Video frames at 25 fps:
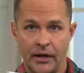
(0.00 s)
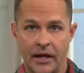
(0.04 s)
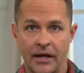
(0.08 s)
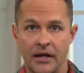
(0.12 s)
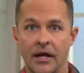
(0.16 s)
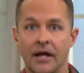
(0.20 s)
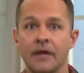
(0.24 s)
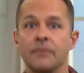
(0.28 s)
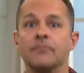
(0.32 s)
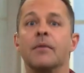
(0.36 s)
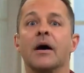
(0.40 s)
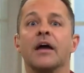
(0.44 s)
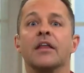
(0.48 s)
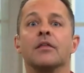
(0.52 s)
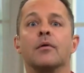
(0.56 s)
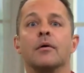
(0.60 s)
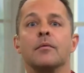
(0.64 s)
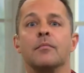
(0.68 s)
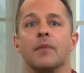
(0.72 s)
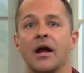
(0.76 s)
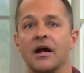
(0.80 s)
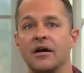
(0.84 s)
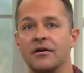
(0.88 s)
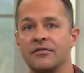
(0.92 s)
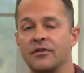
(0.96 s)
Okay, and by the way,
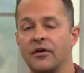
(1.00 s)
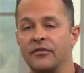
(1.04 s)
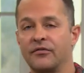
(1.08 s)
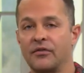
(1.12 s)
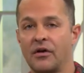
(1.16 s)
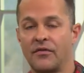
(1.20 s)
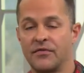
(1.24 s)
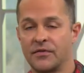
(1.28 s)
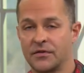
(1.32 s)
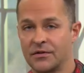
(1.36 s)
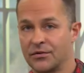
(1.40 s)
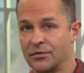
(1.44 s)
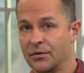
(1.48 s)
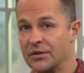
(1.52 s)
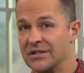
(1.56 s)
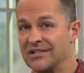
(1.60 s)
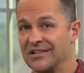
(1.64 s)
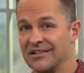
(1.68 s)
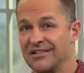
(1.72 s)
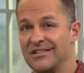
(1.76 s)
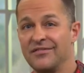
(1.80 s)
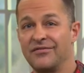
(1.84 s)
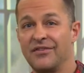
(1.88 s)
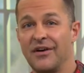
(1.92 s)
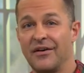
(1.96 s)
Microsoft Office three
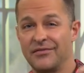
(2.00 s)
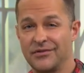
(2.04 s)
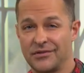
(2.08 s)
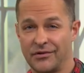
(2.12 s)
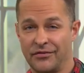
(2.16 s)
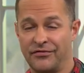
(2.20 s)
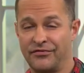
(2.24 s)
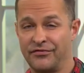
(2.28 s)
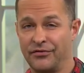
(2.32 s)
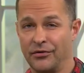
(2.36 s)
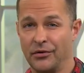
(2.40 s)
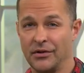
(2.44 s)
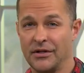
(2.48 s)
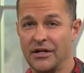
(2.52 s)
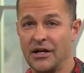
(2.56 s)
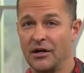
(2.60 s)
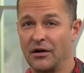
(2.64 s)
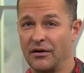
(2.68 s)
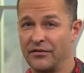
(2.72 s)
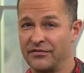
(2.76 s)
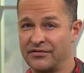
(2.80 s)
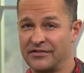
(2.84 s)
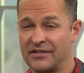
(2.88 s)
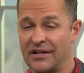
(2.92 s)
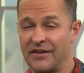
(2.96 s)
sixty-five is a full
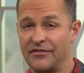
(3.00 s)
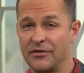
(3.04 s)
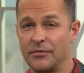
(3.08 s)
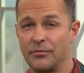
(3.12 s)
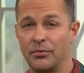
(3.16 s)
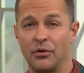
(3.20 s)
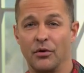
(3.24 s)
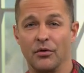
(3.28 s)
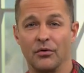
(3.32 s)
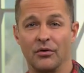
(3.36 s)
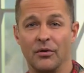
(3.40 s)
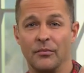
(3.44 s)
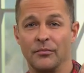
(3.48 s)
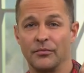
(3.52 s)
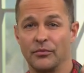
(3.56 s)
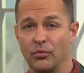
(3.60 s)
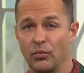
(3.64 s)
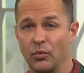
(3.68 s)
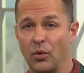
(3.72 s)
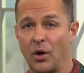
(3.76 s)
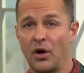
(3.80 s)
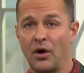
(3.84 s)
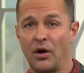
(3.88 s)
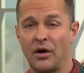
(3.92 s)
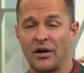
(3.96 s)
year of seven programs:
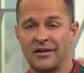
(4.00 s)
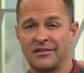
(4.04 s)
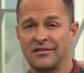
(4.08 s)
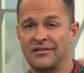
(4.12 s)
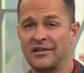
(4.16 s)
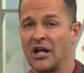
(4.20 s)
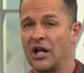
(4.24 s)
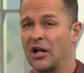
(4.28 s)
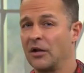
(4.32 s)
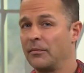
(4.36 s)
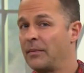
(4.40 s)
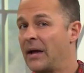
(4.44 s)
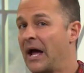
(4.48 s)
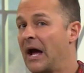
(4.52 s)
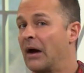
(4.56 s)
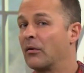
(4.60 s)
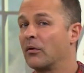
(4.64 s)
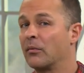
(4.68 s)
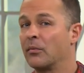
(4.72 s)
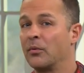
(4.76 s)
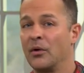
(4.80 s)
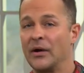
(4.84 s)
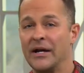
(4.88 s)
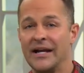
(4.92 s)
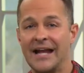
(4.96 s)
Word, Excel,
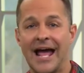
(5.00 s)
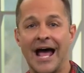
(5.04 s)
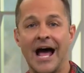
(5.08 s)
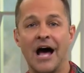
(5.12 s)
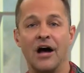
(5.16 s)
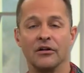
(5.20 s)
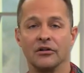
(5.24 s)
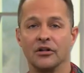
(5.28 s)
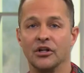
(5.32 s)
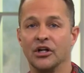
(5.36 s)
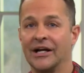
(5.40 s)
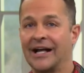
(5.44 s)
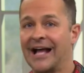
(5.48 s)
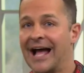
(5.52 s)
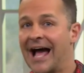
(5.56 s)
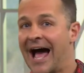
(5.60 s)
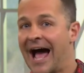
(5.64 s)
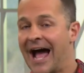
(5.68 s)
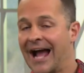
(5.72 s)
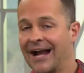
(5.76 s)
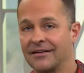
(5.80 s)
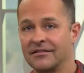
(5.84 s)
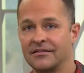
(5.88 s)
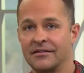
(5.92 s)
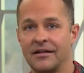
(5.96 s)
PowerPoint, Outlook,
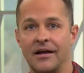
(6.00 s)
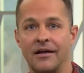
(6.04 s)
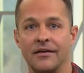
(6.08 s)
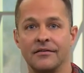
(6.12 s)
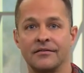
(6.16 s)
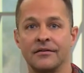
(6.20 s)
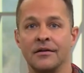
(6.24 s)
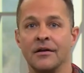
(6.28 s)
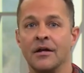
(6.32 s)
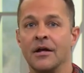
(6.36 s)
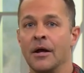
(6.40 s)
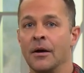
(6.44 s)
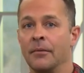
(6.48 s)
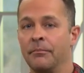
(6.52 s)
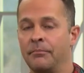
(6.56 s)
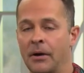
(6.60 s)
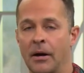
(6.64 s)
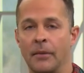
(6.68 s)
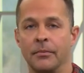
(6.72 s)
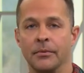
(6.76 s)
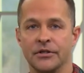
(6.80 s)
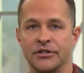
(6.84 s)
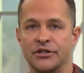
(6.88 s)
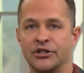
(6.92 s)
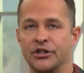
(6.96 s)
Access,
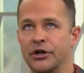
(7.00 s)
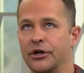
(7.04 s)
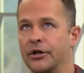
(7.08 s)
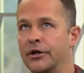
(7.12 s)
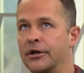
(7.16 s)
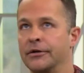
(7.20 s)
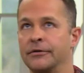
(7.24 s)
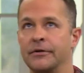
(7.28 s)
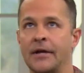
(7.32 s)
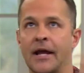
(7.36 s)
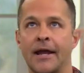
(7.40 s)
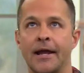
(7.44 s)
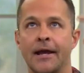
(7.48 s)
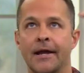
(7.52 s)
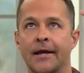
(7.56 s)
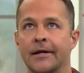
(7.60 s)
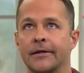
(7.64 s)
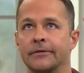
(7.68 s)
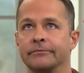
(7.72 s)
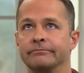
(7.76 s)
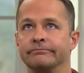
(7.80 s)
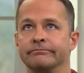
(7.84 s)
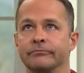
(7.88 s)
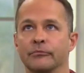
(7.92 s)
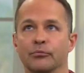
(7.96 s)
Publisher,
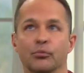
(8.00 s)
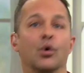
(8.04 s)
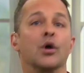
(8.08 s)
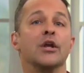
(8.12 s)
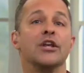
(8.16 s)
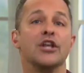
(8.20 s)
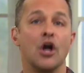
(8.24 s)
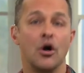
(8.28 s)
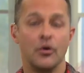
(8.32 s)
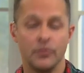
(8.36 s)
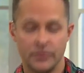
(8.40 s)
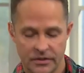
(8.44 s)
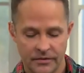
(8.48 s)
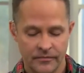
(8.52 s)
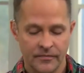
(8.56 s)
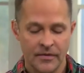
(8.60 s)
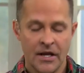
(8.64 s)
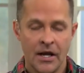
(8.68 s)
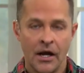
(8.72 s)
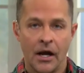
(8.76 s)
and OneNote.